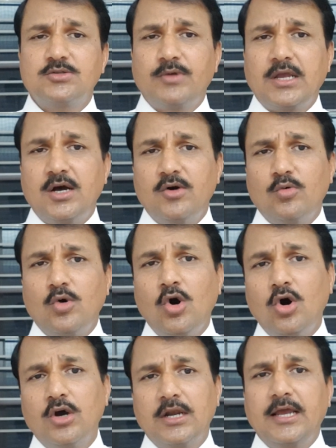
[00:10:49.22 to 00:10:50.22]
we have
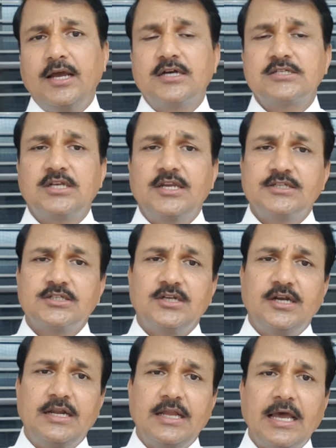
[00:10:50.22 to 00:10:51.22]
O glycosylation
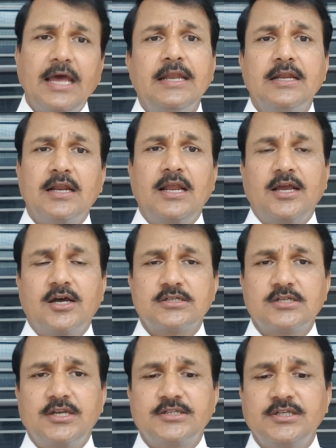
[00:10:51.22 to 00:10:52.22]
and N
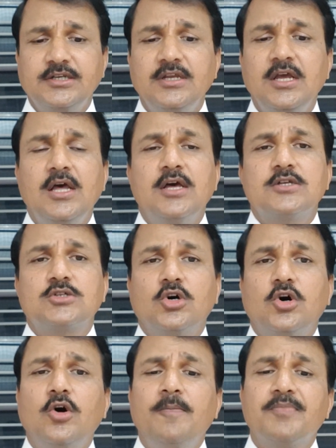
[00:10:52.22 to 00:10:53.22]
glycosylation. So,
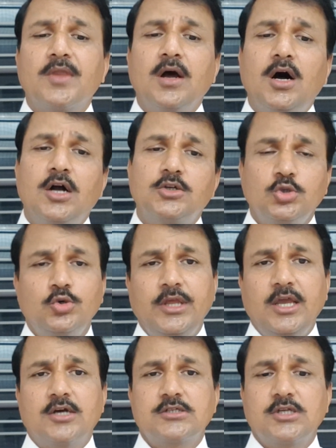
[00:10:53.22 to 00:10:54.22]
uh, two
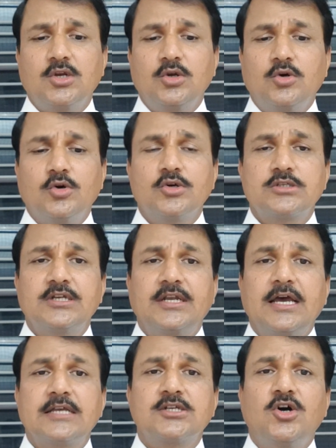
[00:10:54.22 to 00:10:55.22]
deoxyglucose, it
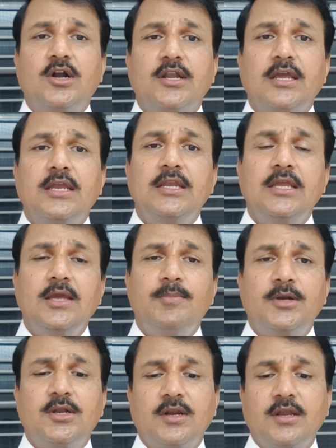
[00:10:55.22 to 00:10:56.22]
has got an
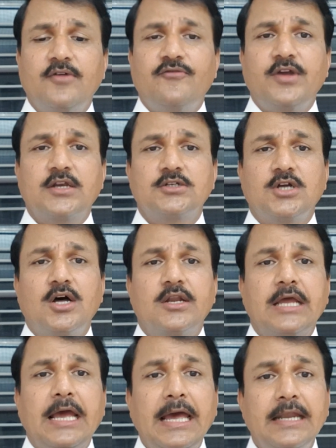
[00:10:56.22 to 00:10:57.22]
inhibitory effect on
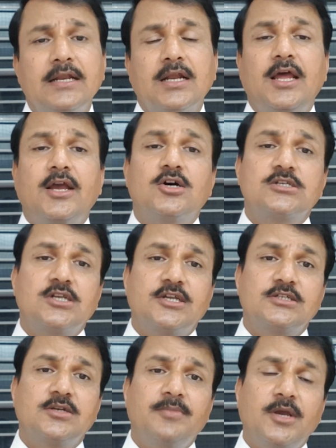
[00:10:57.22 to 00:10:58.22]
N
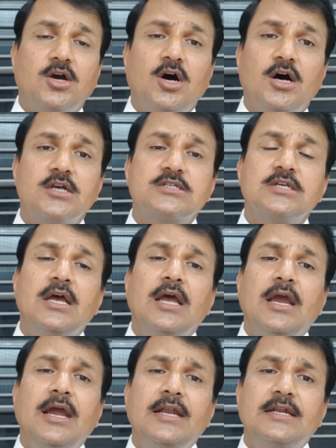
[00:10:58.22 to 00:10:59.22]
glycosylation because
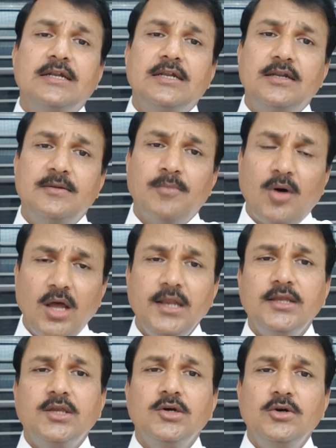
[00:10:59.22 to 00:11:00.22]
it
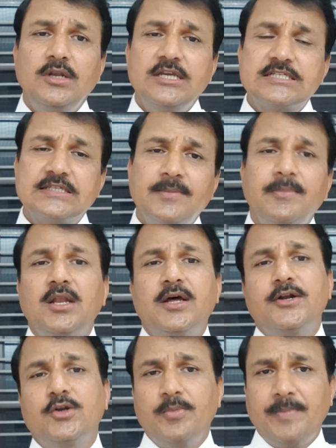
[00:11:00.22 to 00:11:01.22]
molecule is
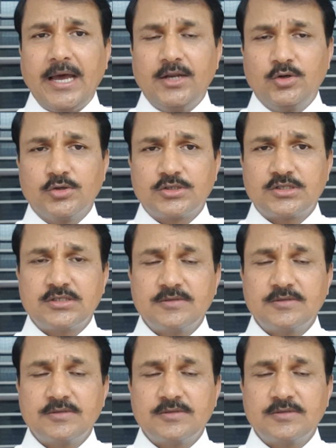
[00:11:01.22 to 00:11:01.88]
similar to mannose.